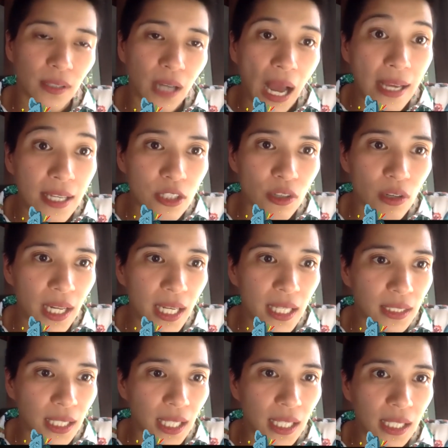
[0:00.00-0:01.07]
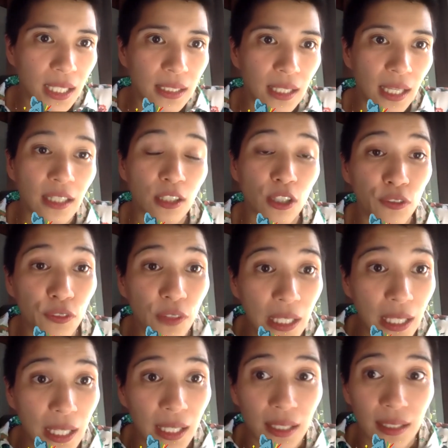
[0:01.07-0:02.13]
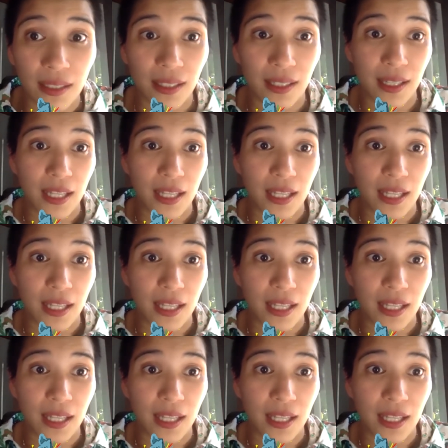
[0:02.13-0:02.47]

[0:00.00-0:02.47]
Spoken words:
isolated, and they're feeling